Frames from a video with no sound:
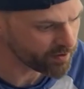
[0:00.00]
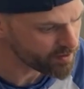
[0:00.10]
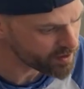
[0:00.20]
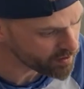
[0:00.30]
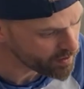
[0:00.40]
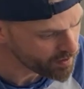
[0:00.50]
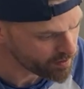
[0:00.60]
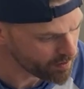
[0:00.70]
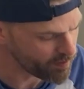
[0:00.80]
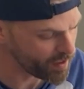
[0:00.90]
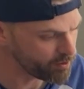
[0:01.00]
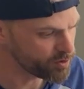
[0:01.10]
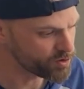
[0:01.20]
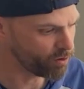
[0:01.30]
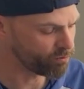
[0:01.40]
I think the value
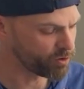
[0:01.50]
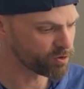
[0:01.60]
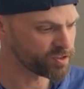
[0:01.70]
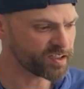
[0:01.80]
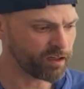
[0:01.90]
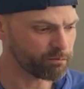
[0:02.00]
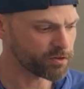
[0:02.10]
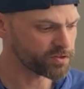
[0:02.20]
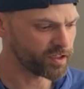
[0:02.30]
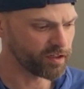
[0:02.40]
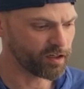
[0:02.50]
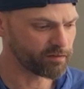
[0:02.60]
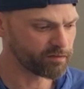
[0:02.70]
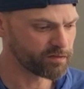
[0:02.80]
it told me was 10%